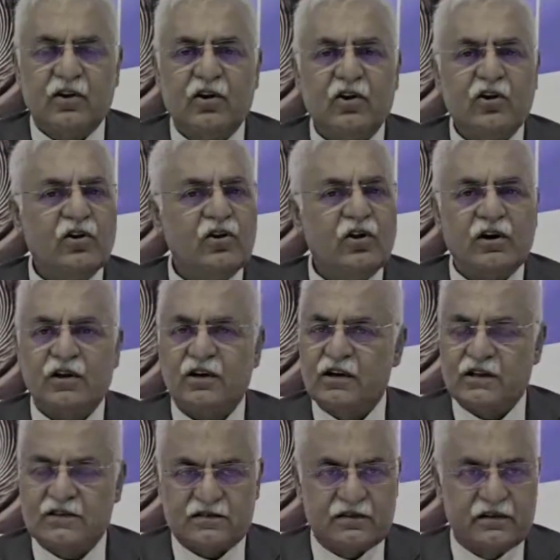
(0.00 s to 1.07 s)
Not
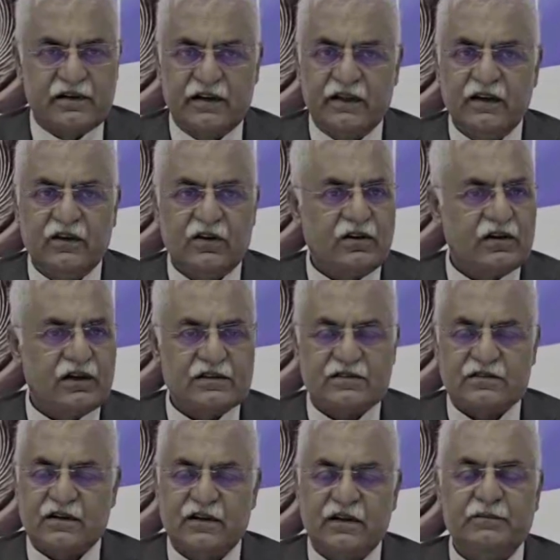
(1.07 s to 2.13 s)

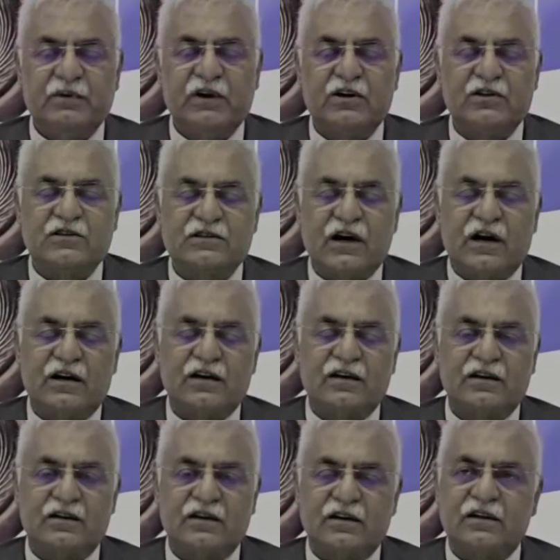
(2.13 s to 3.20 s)
necessarily, because
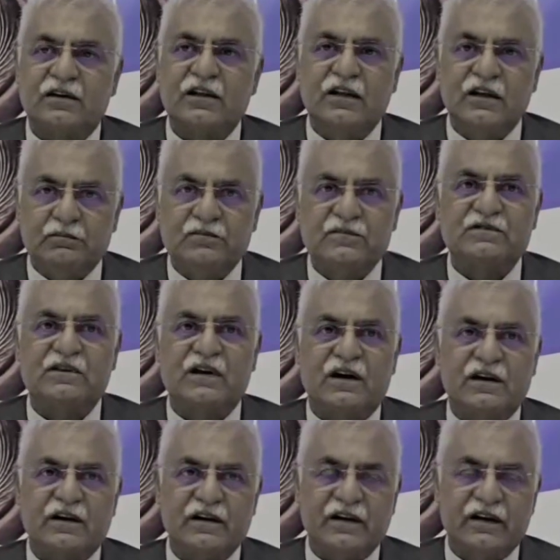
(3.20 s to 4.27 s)
our teams,
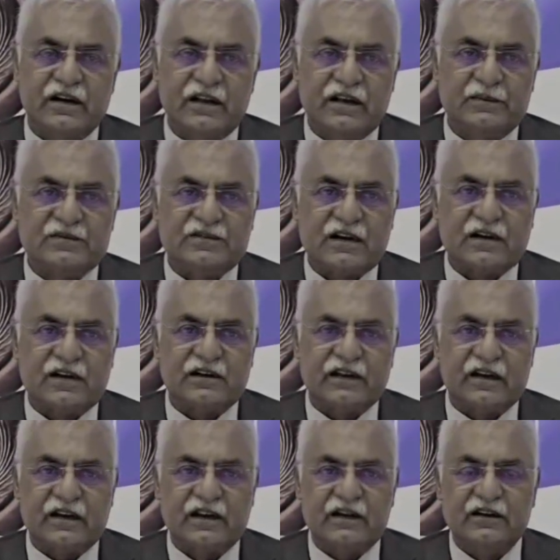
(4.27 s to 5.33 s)
R&D teams and our
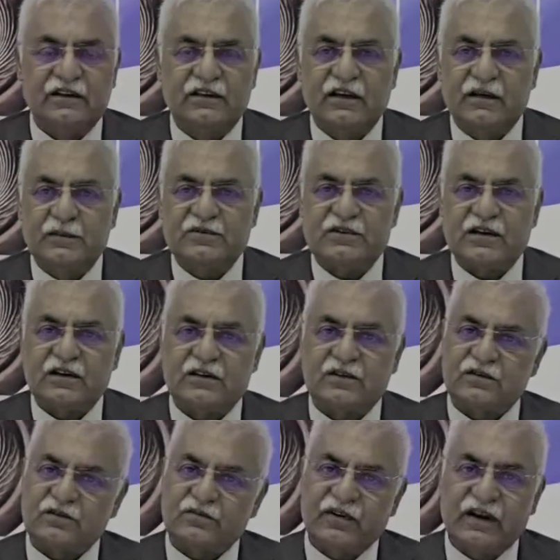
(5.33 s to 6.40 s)
technical teams are
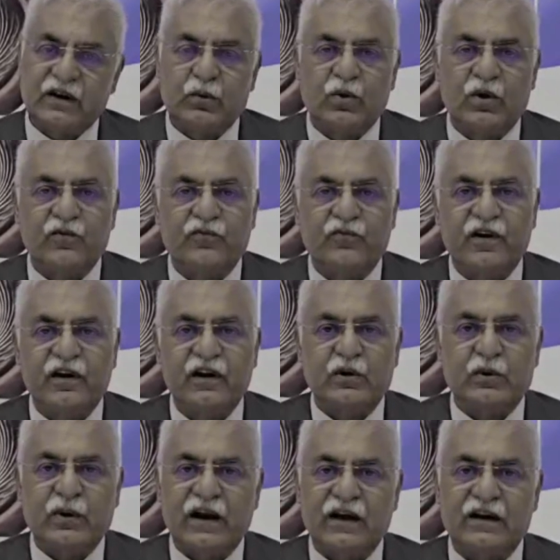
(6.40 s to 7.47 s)
well qualified
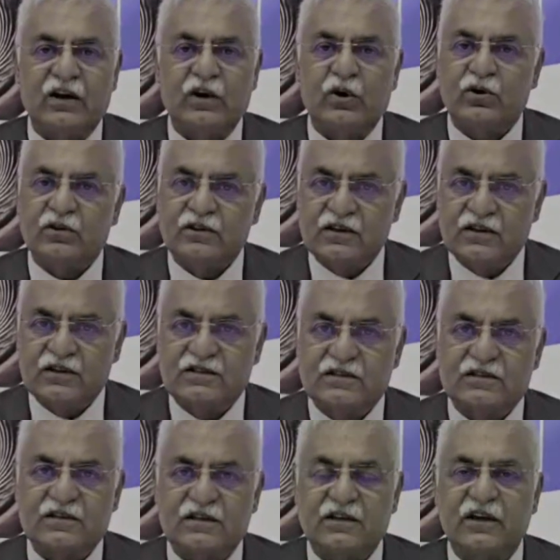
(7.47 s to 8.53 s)
to handle all
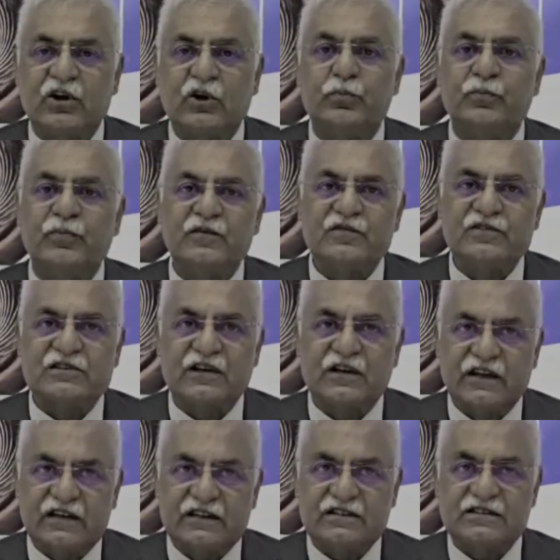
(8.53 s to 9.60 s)
these equipment which
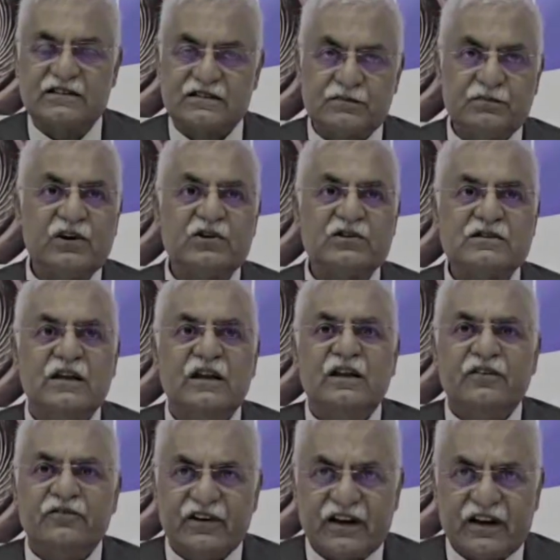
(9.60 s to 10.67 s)
are legacy systems,
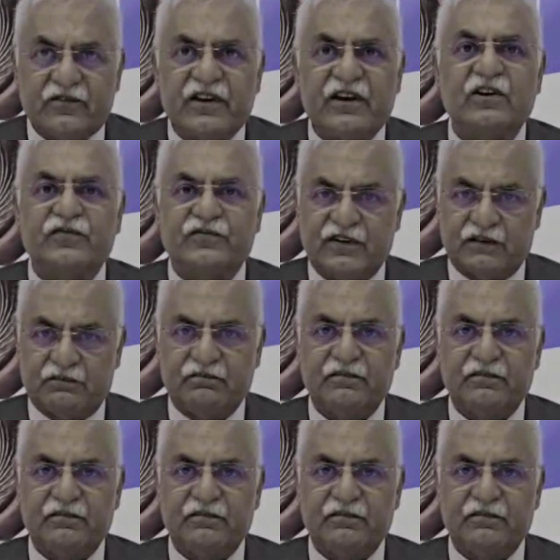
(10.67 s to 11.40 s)
because we are aware of them,